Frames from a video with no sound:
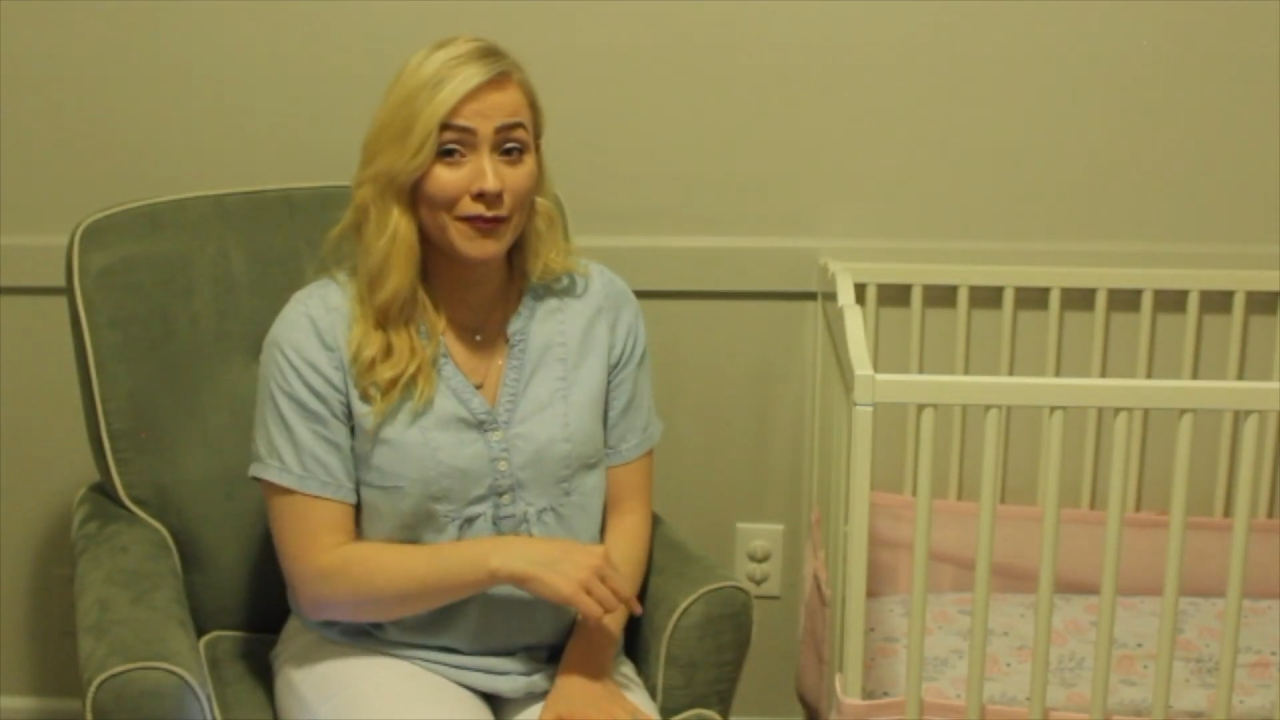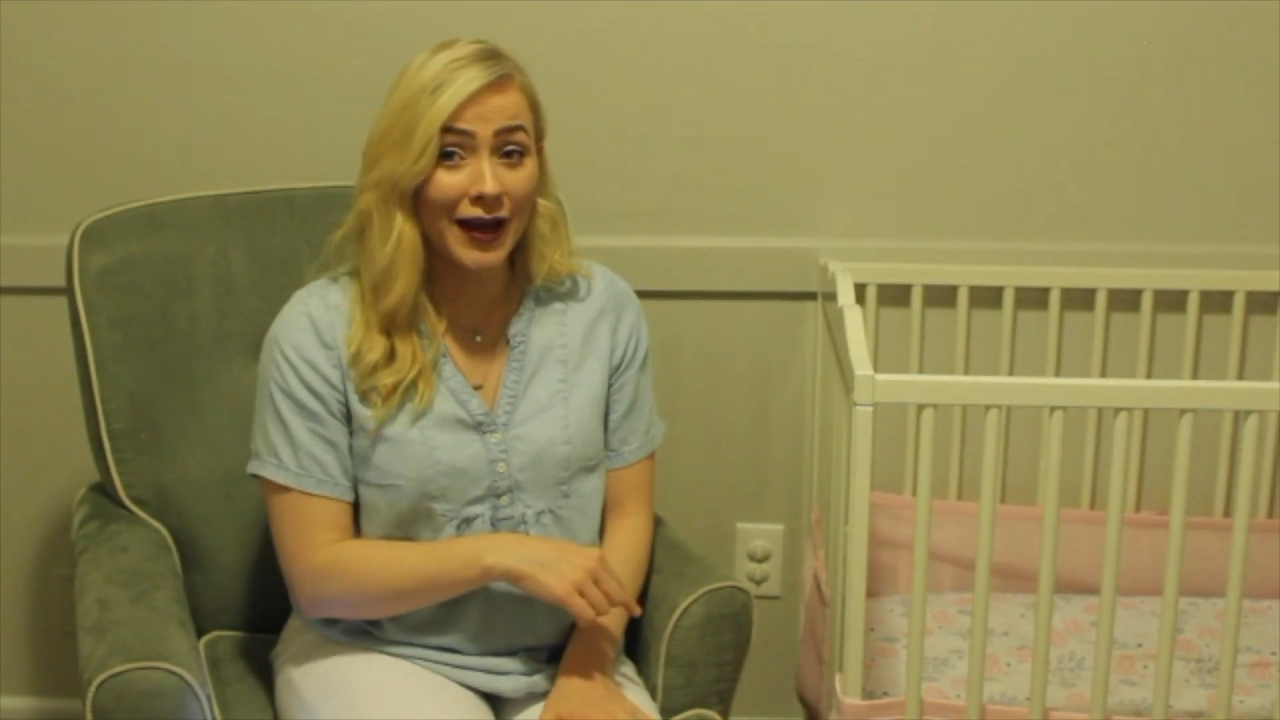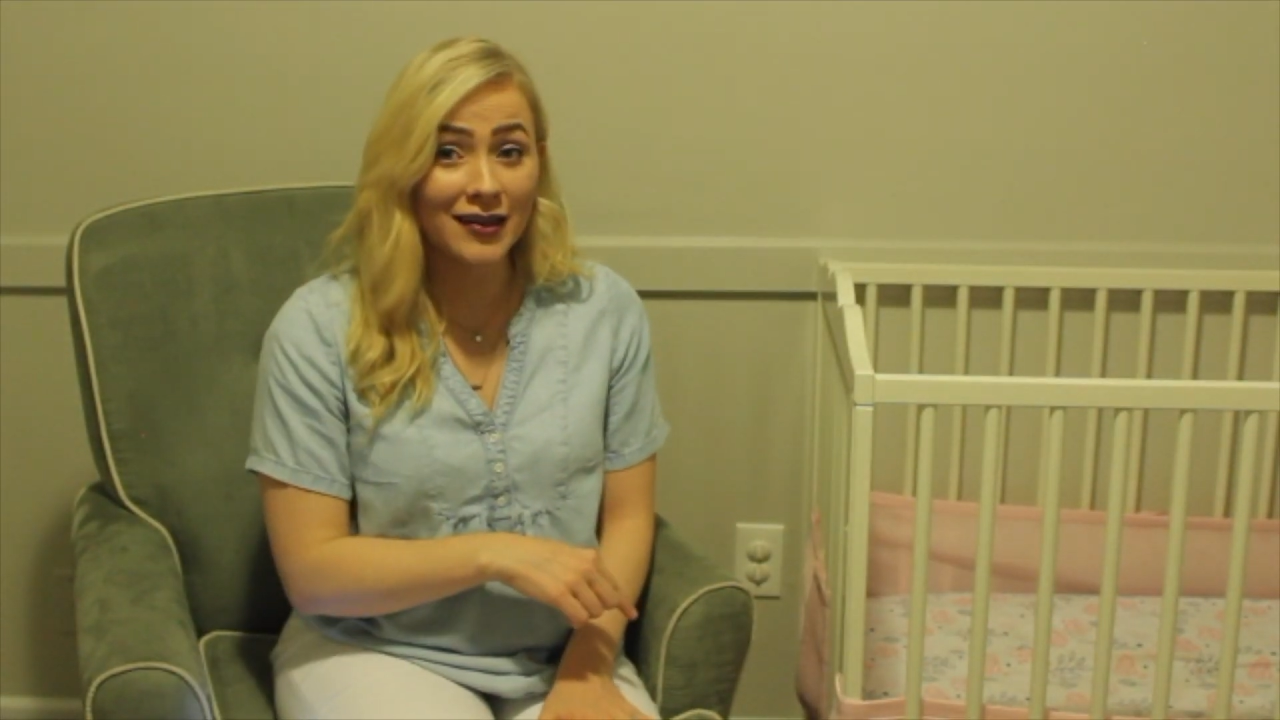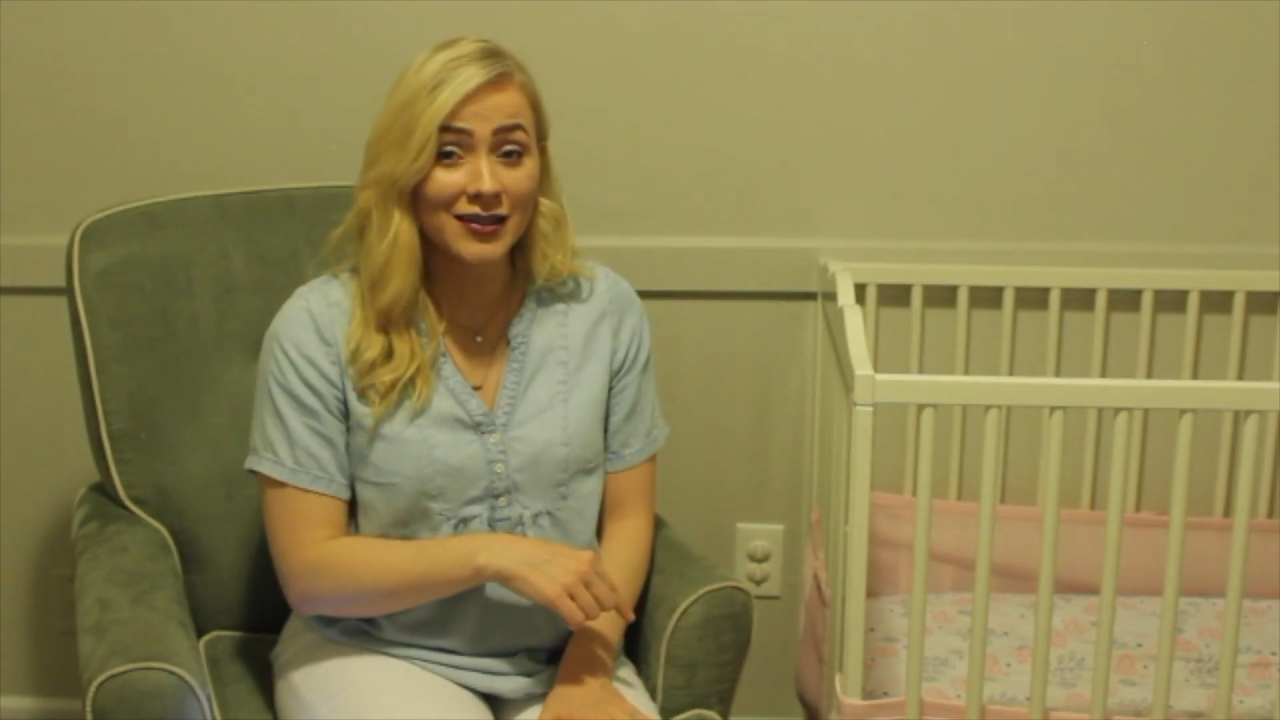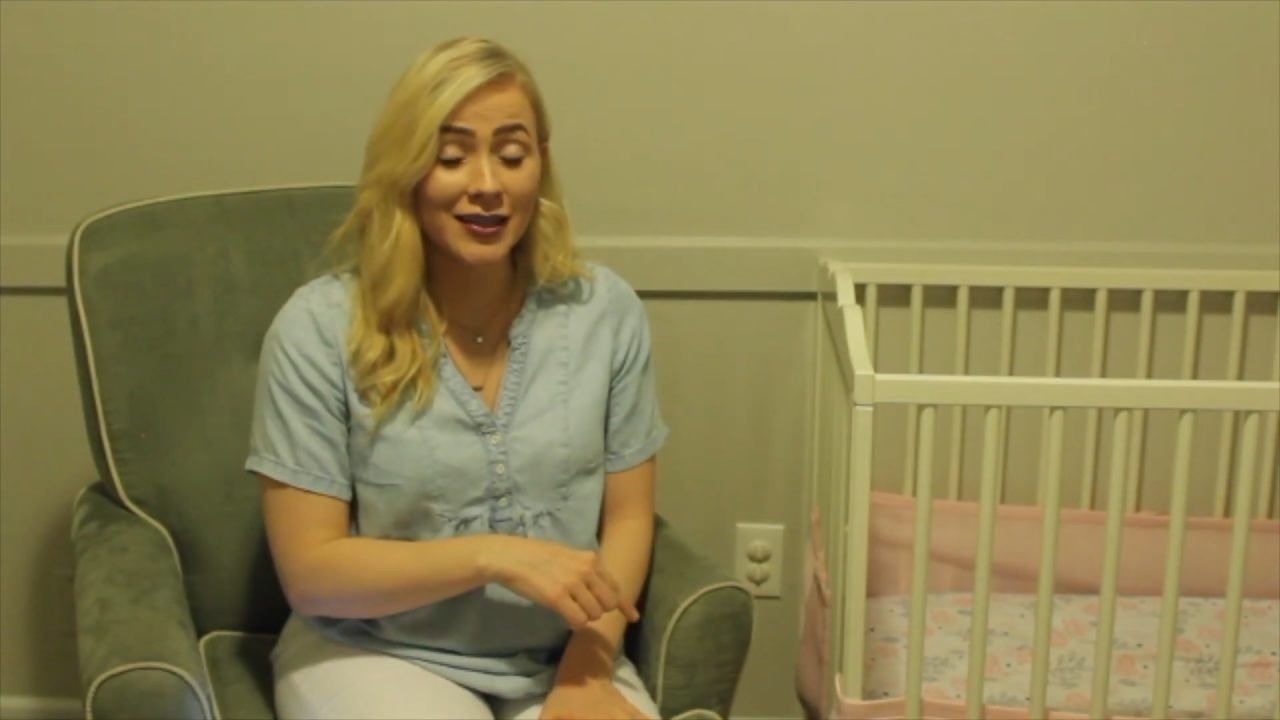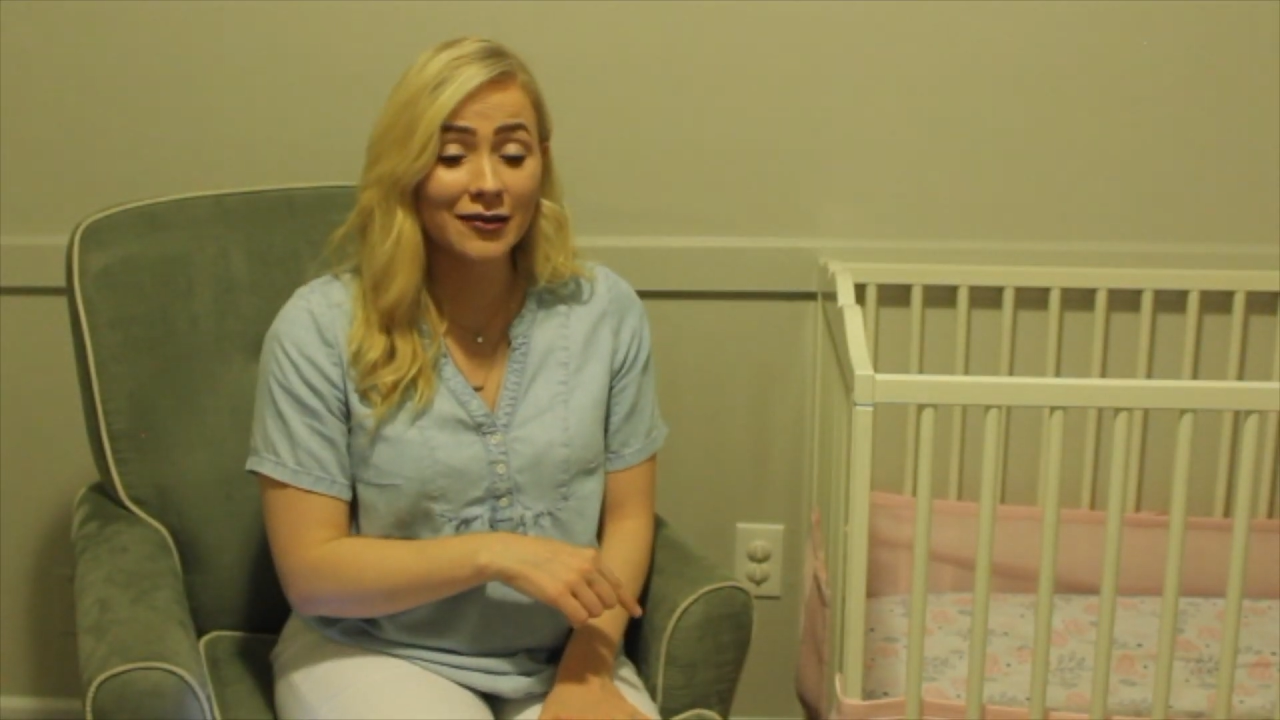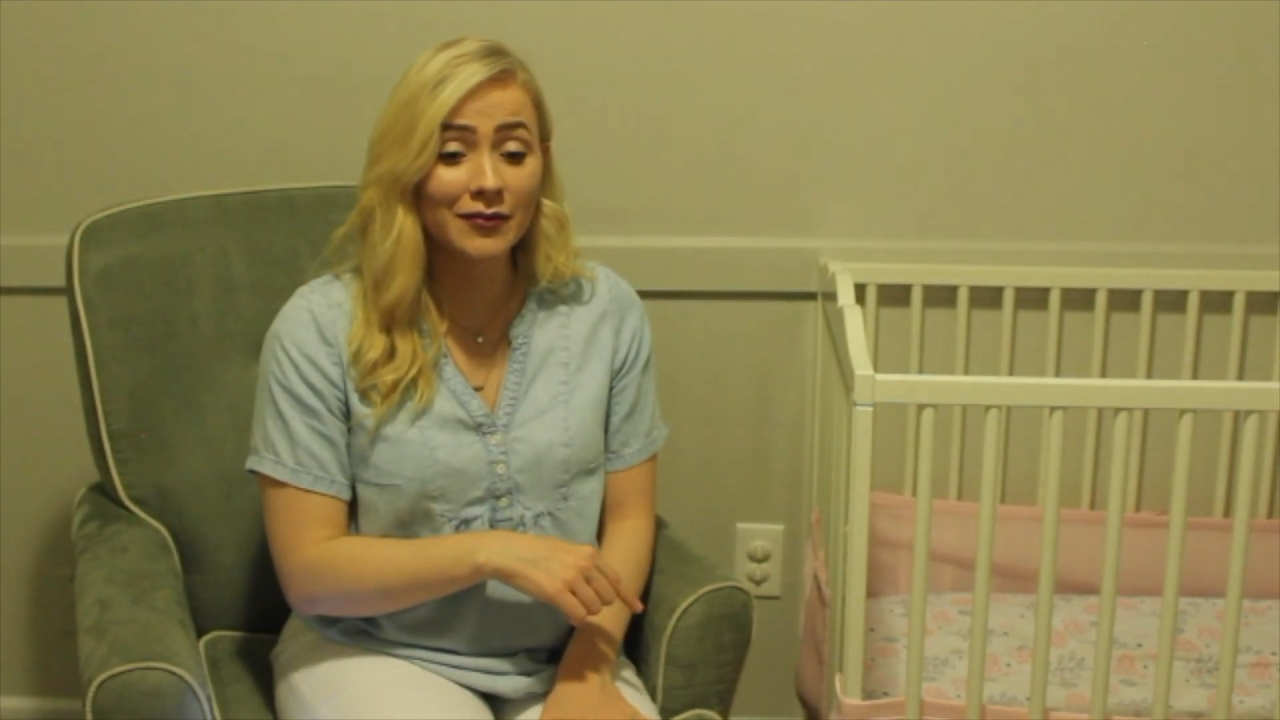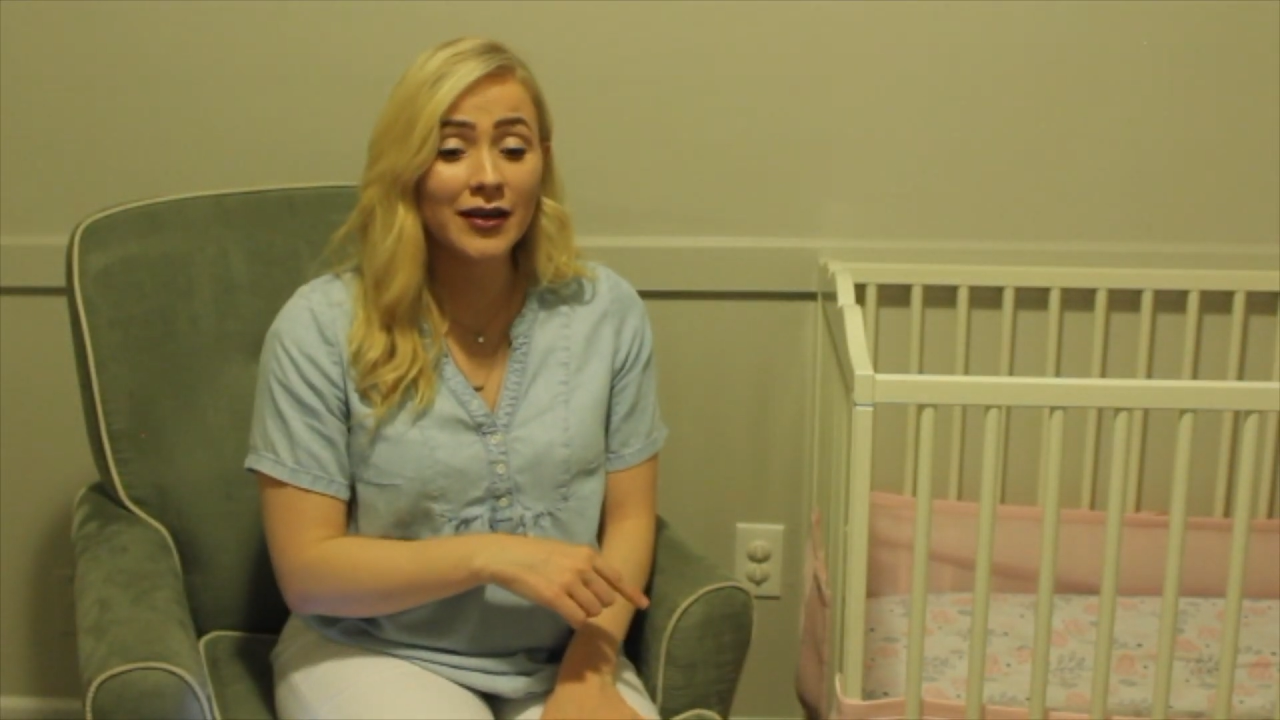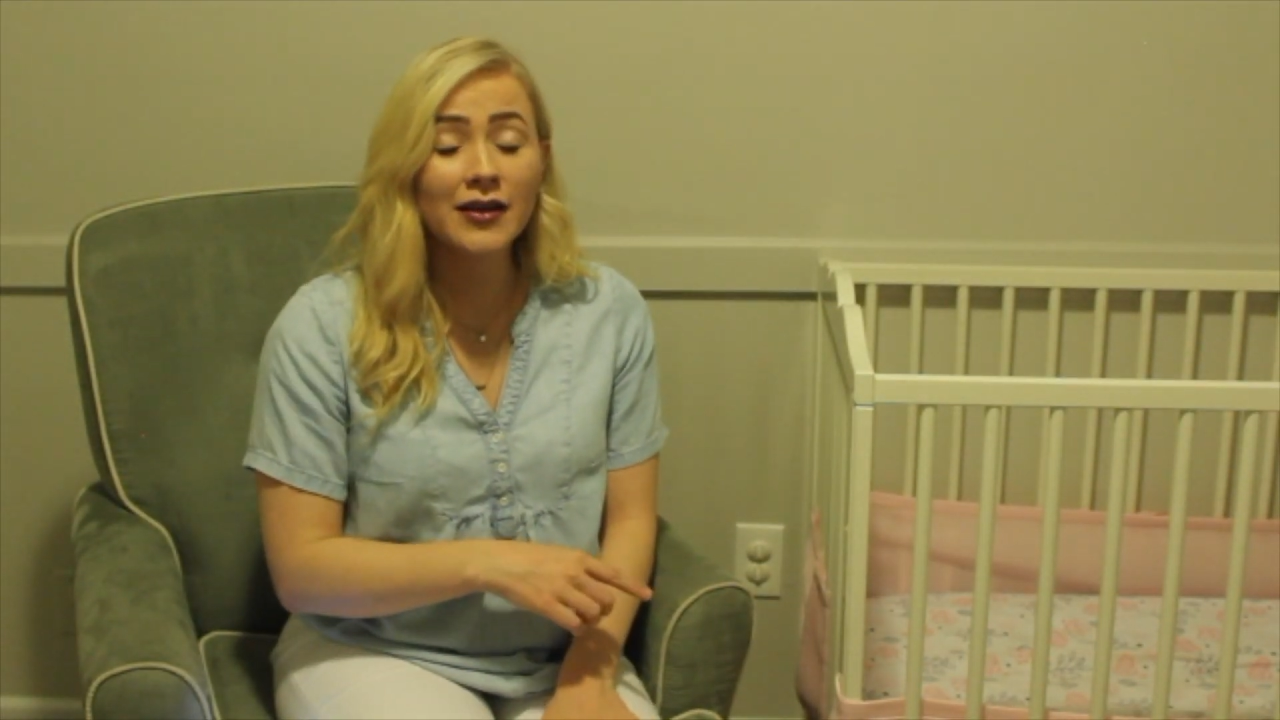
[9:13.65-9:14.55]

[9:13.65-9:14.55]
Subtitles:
bathtub.